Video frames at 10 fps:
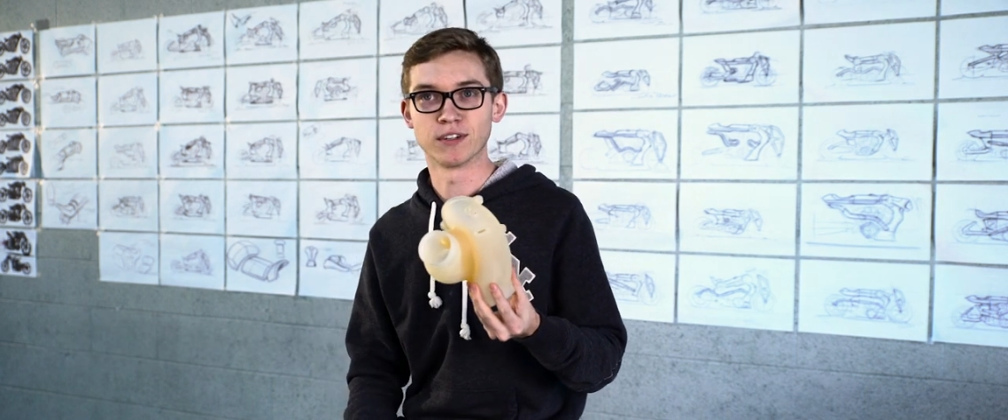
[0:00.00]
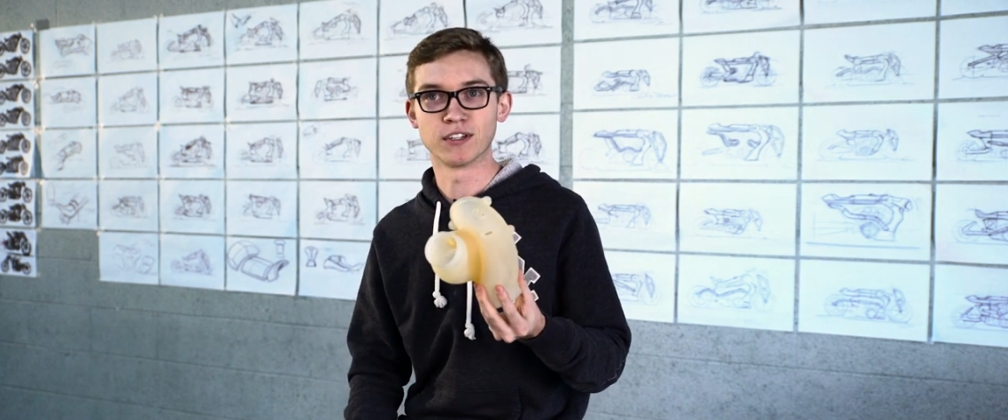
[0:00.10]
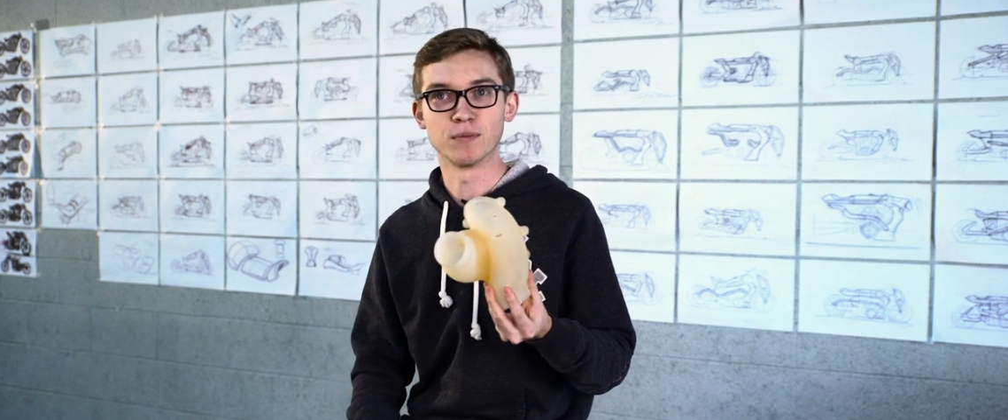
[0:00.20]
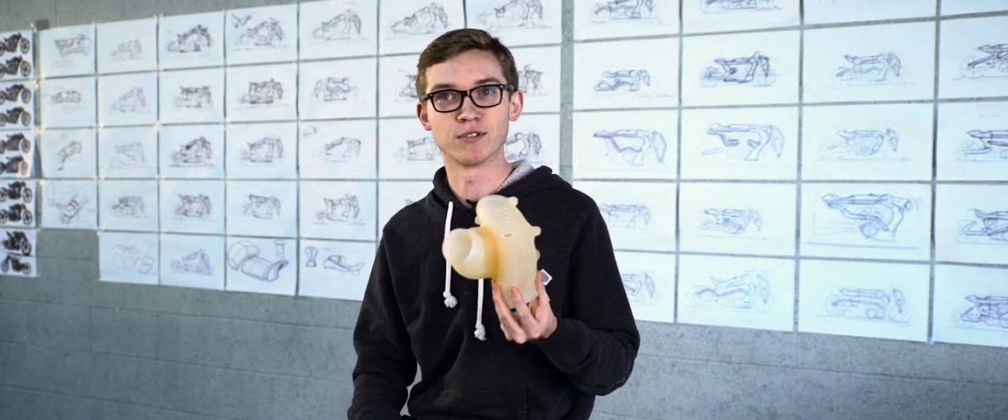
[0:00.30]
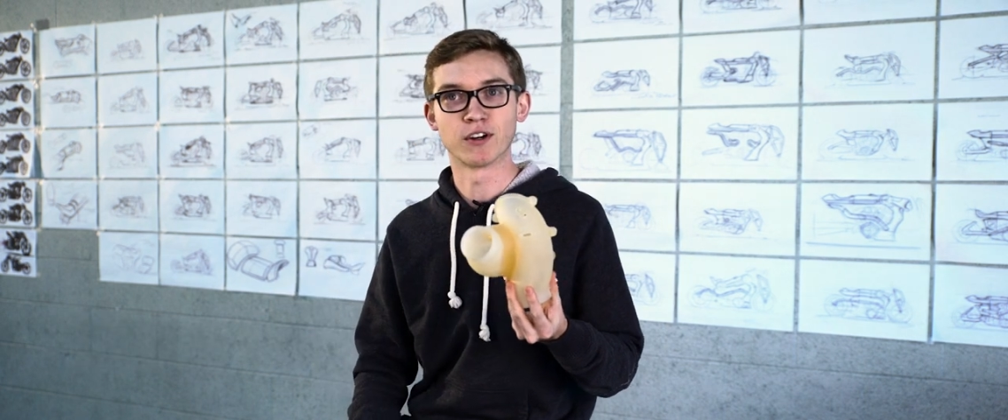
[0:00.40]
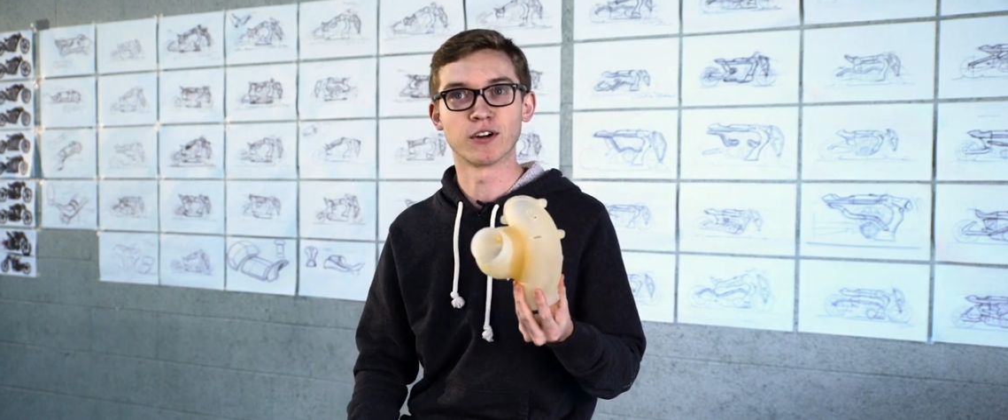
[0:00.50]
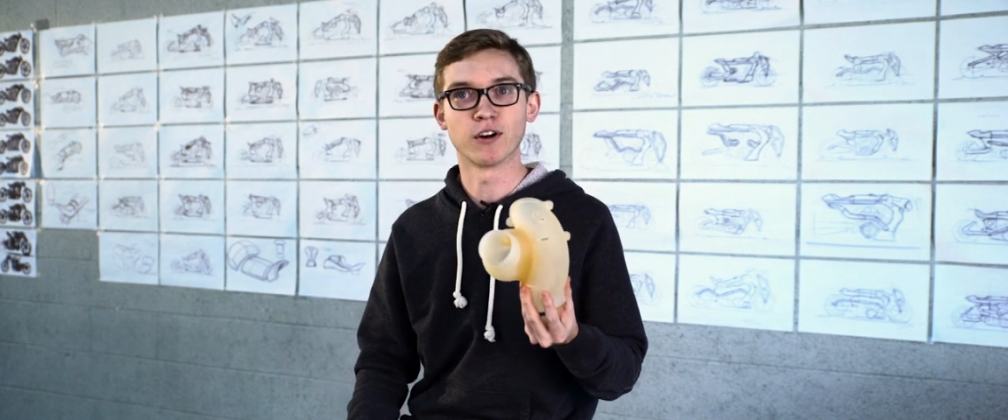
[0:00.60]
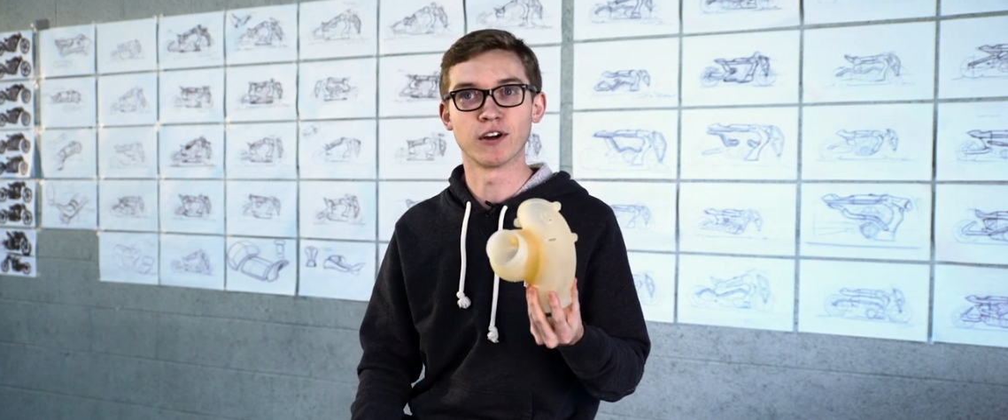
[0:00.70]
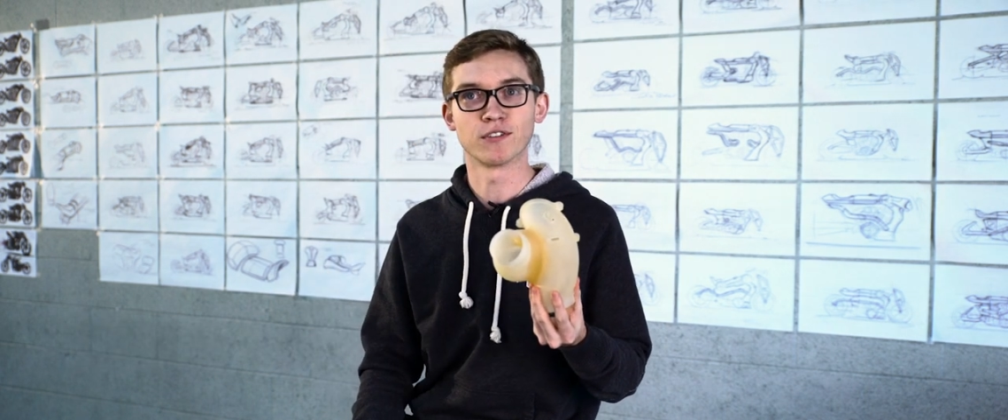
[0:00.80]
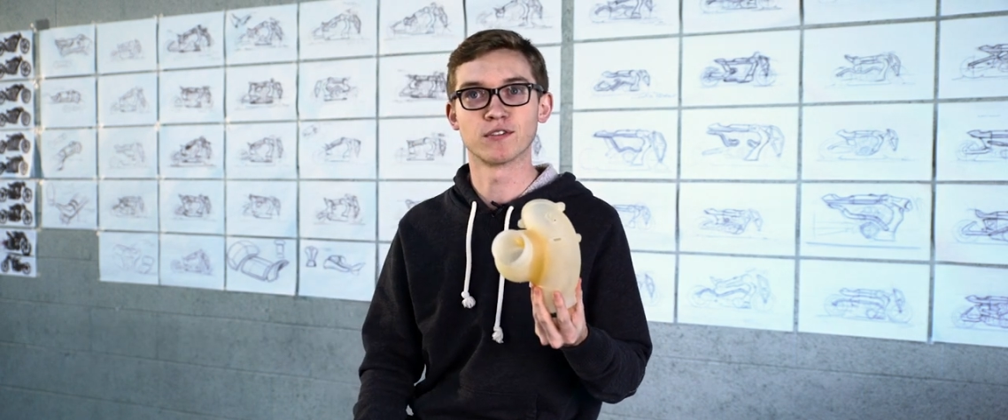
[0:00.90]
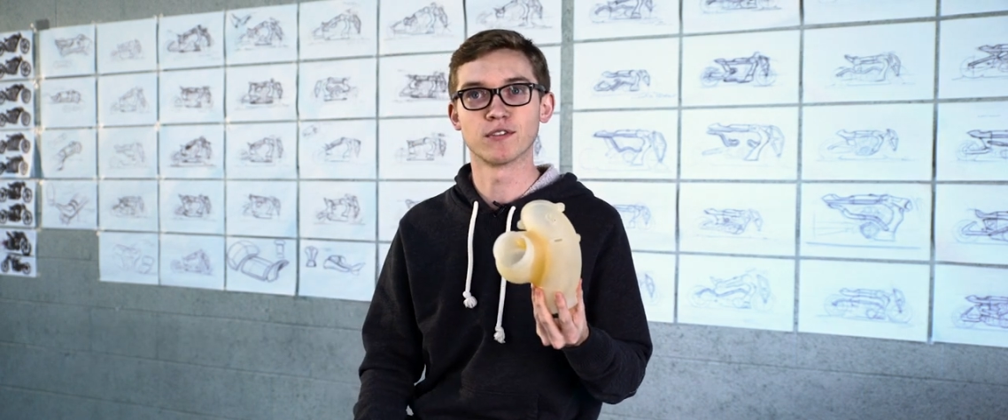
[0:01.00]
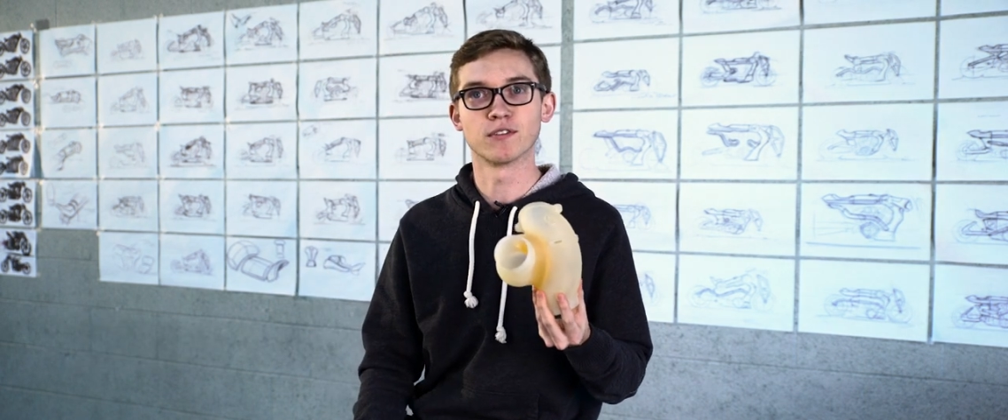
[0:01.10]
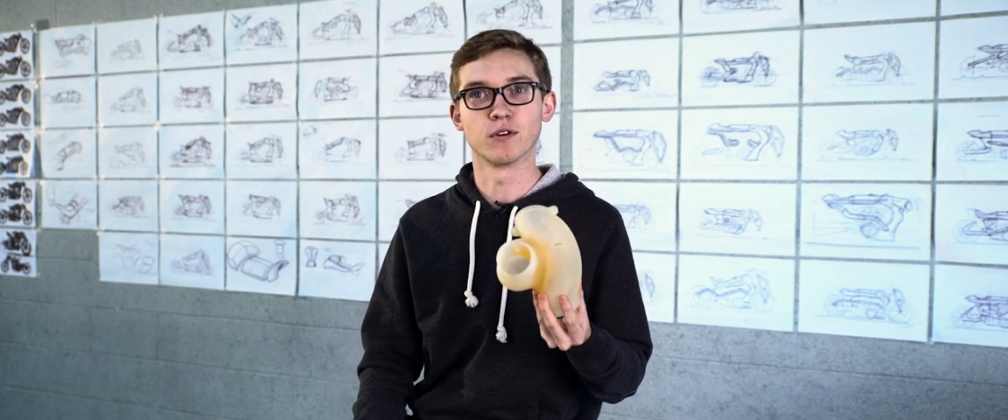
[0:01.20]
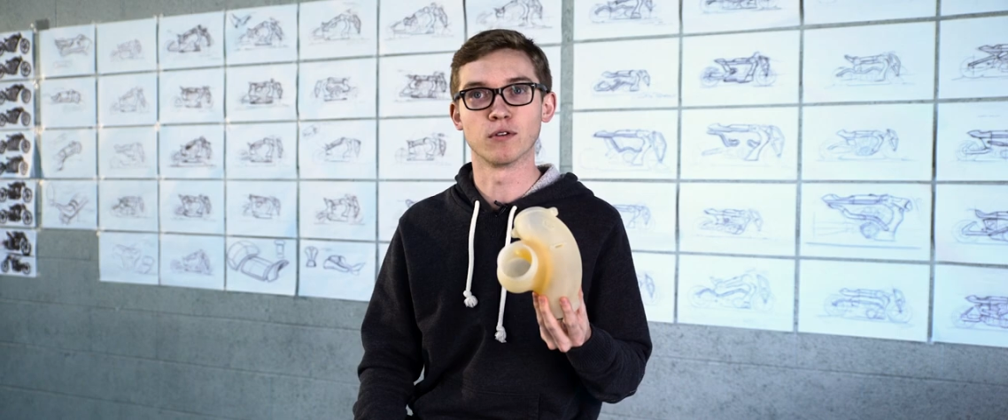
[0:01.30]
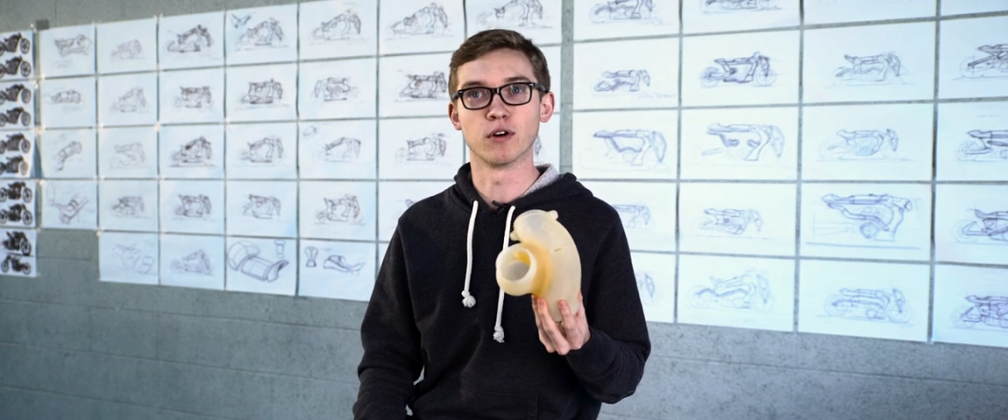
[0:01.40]
it keeps our
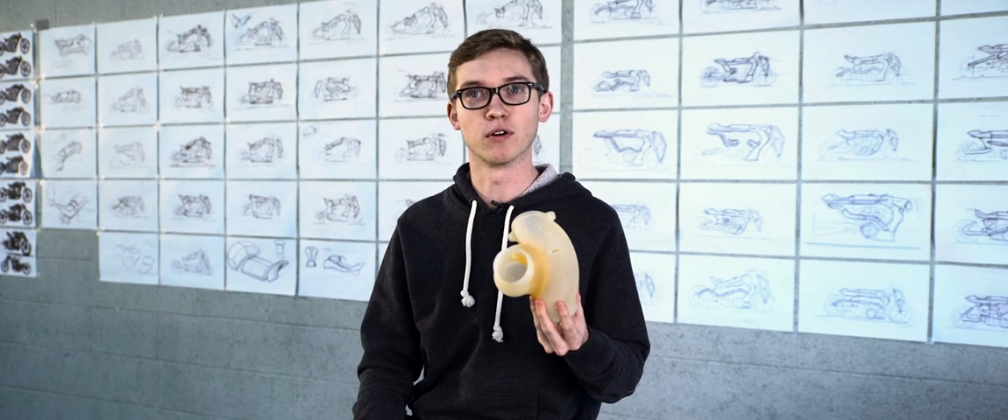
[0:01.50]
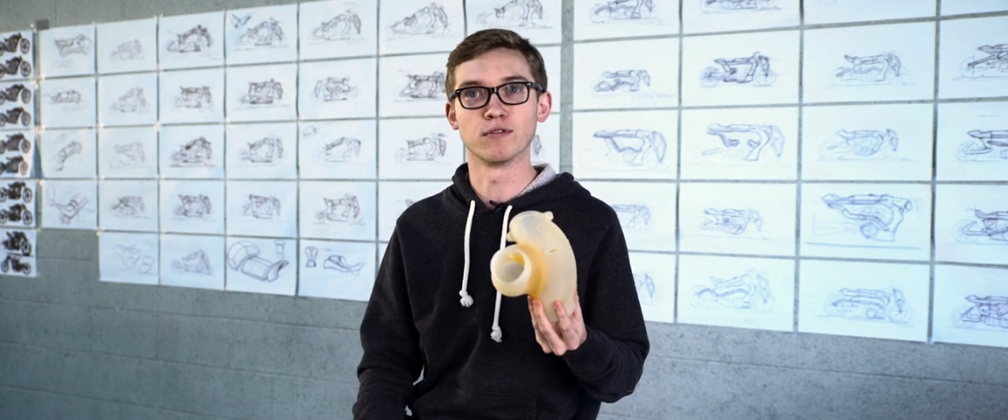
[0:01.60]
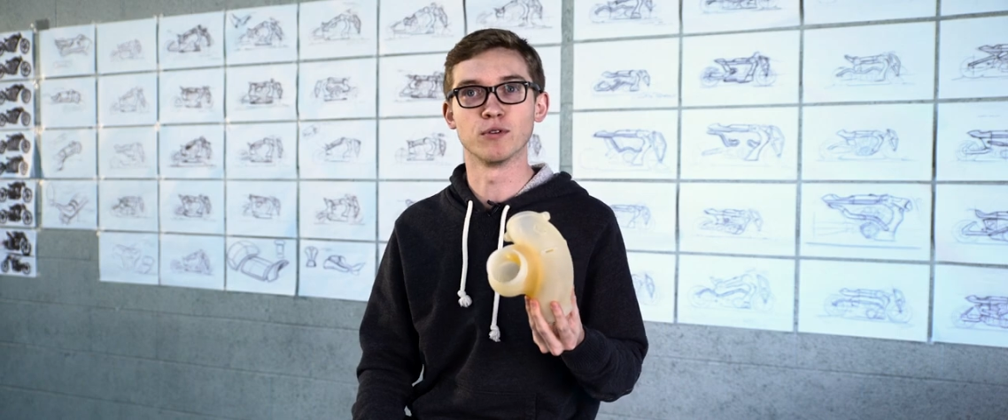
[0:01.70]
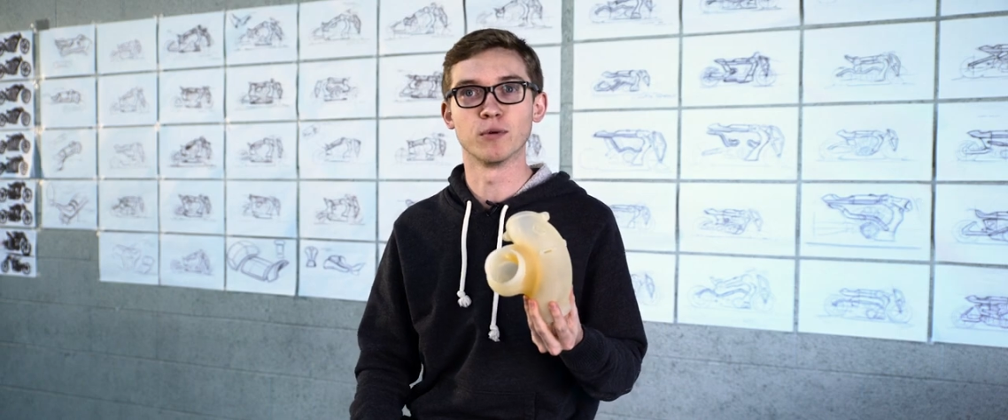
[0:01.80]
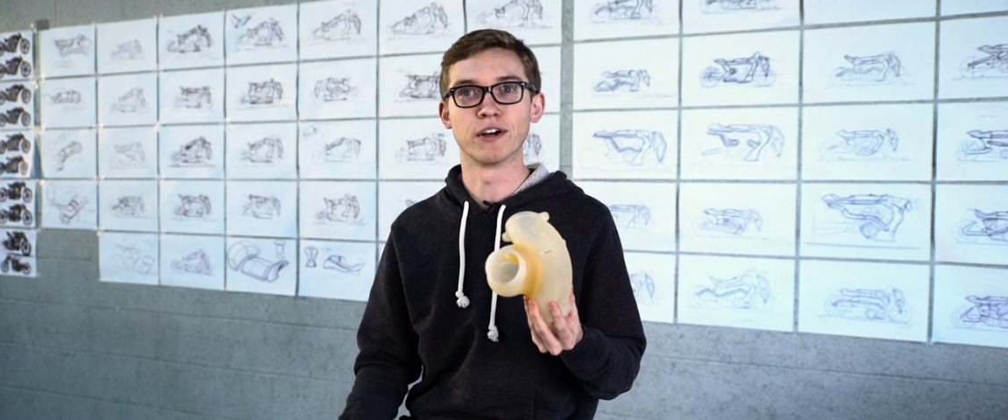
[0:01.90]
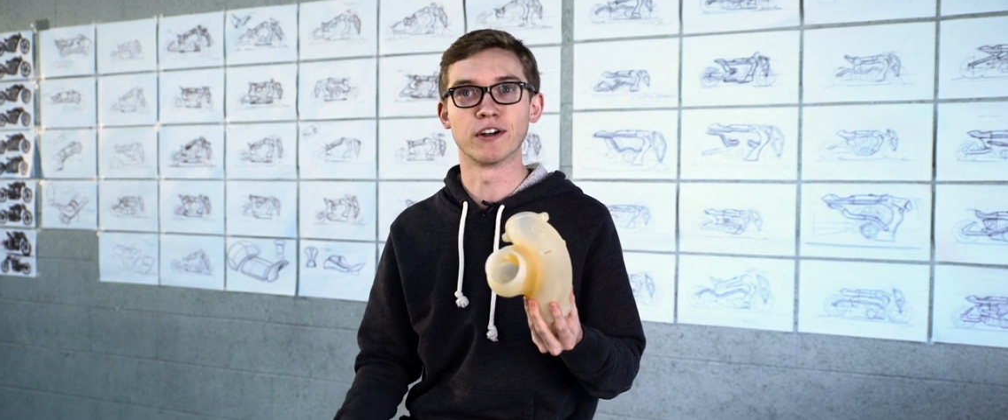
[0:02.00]
costs so low if we